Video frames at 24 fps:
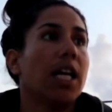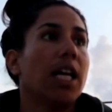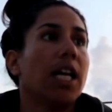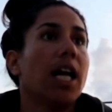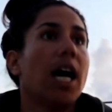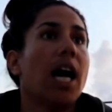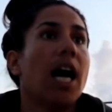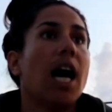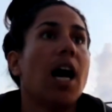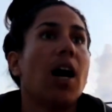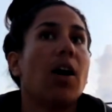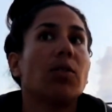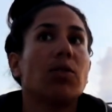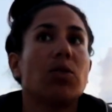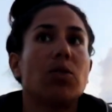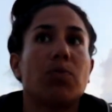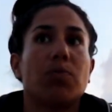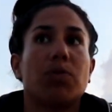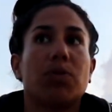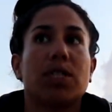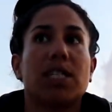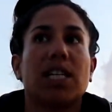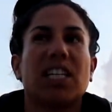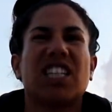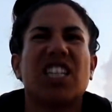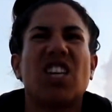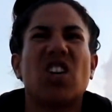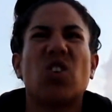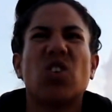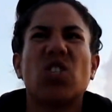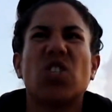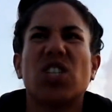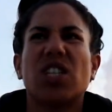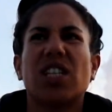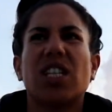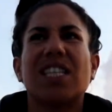how to protect the
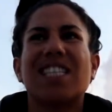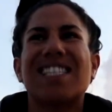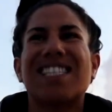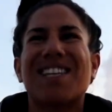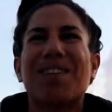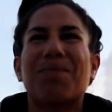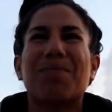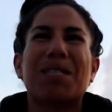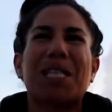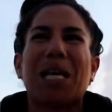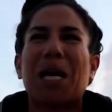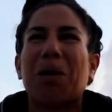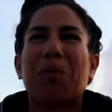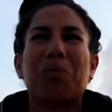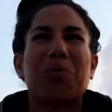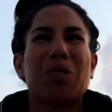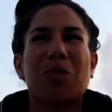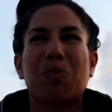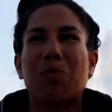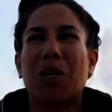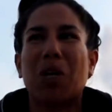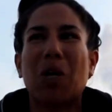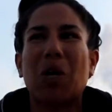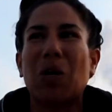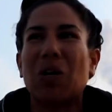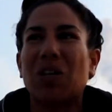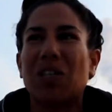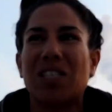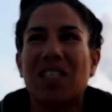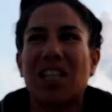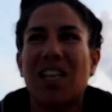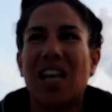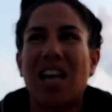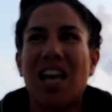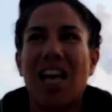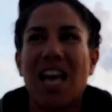ocean in the same time, because
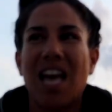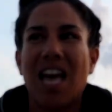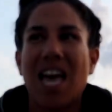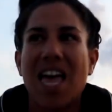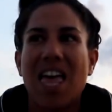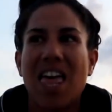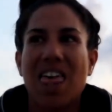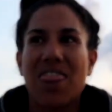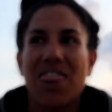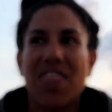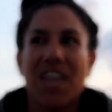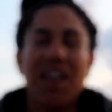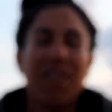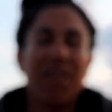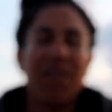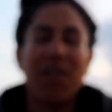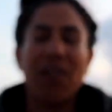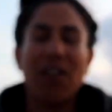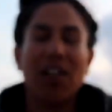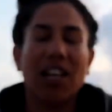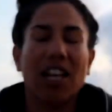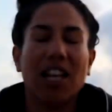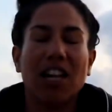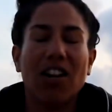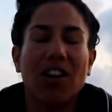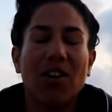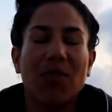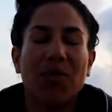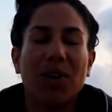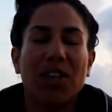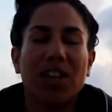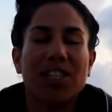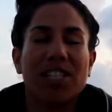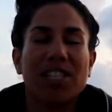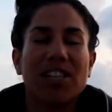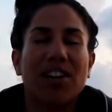they fall in love
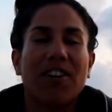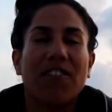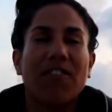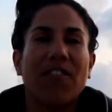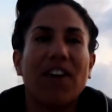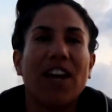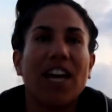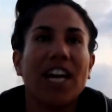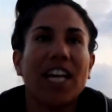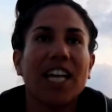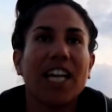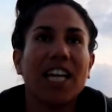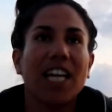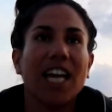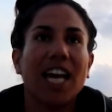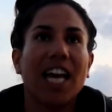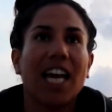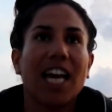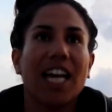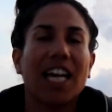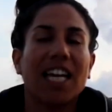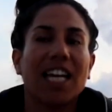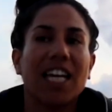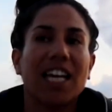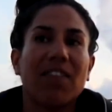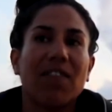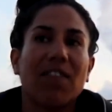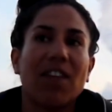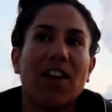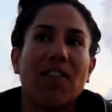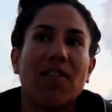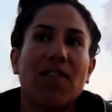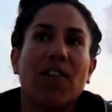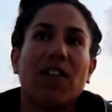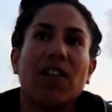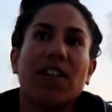with surfing, and if
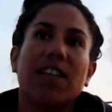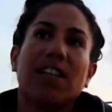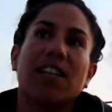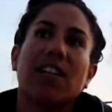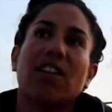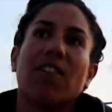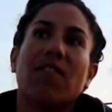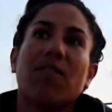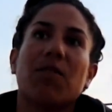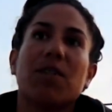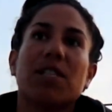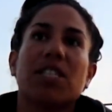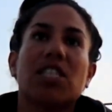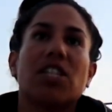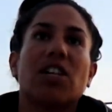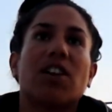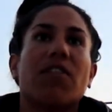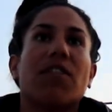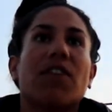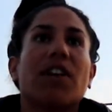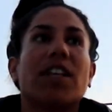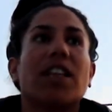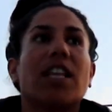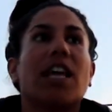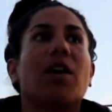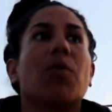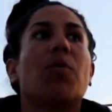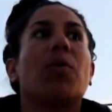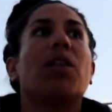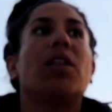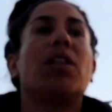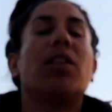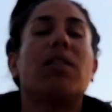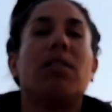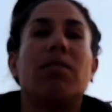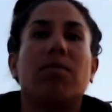they fall in love with surfing, they
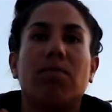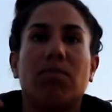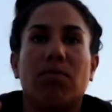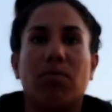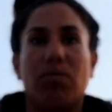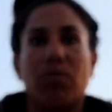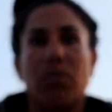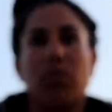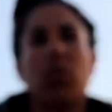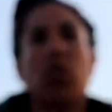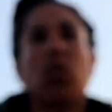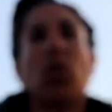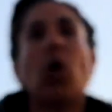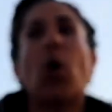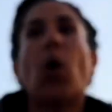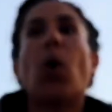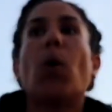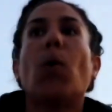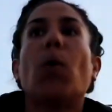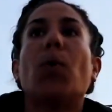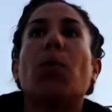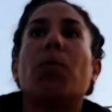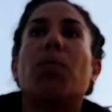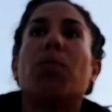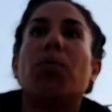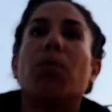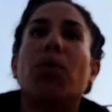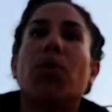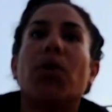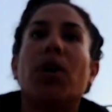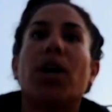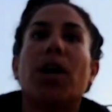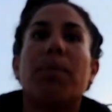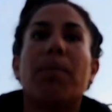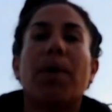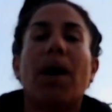will know
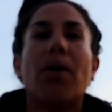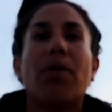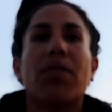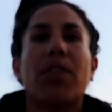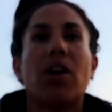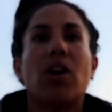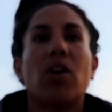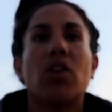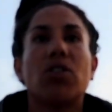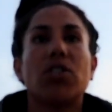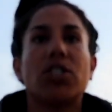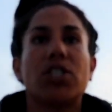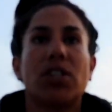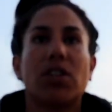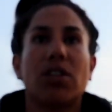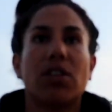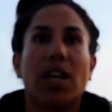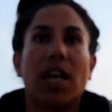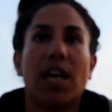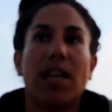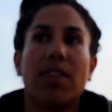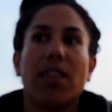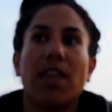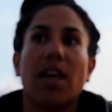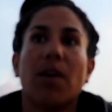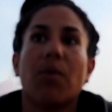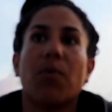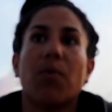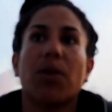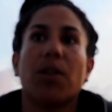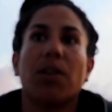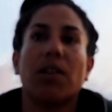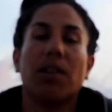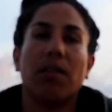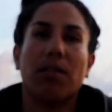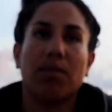more about the ocean and they
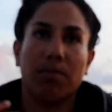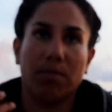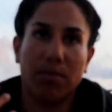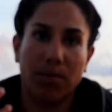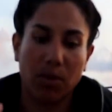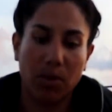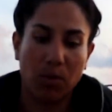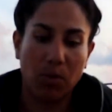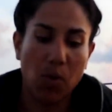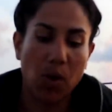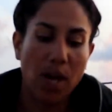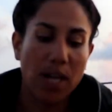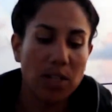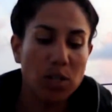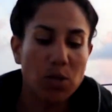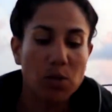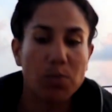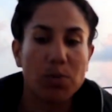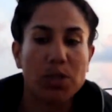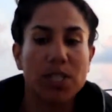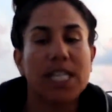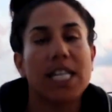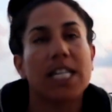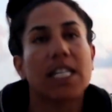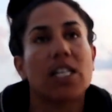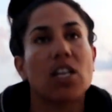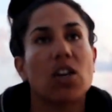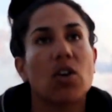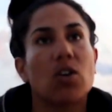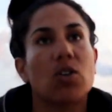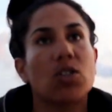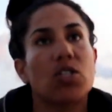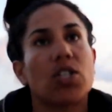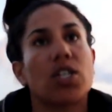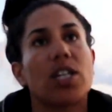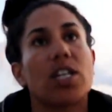will want to protect the
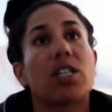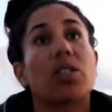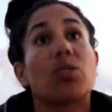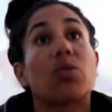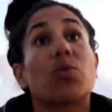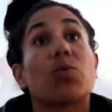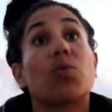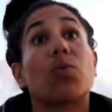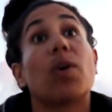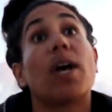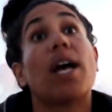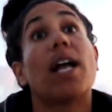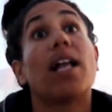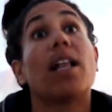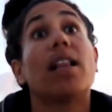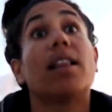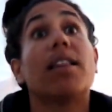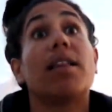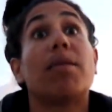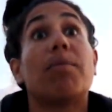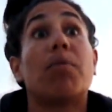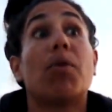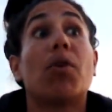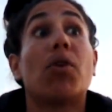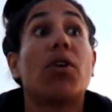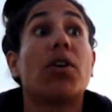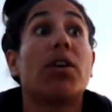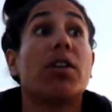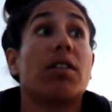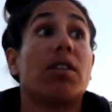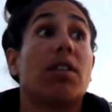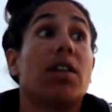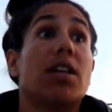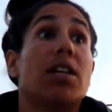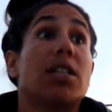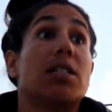ocean as well. The more
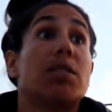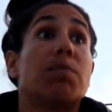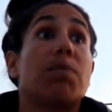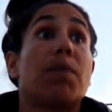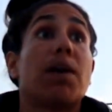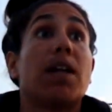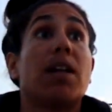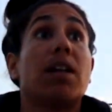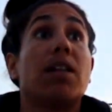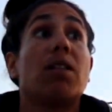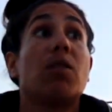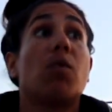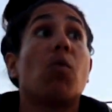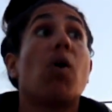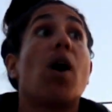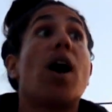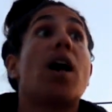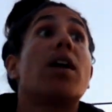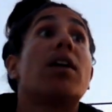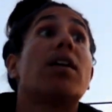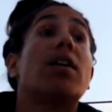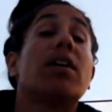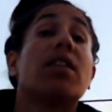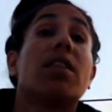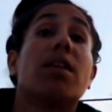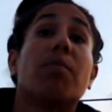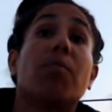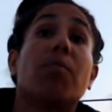they spend in the water, the